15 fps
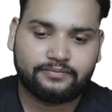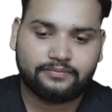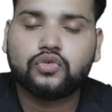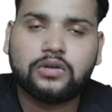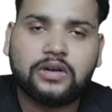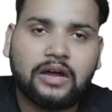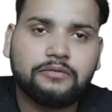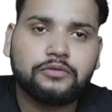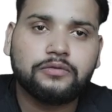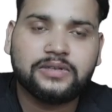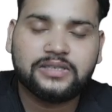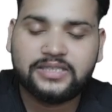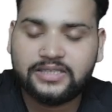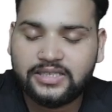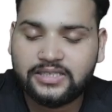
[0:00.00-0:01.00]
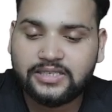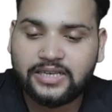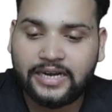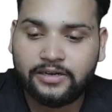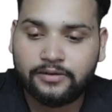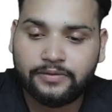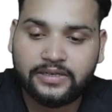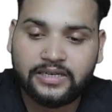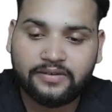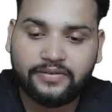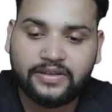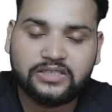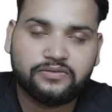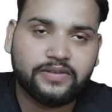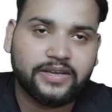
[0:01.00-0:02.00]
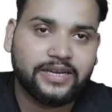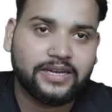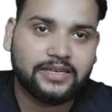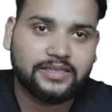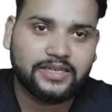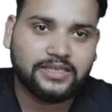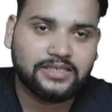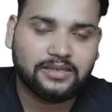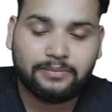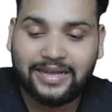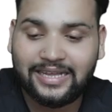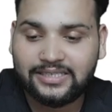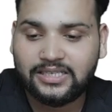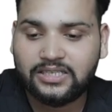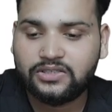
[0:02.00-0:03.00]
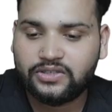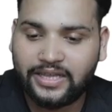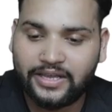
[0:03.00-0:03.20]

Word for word: So now you will see this kind of interface where there is a message,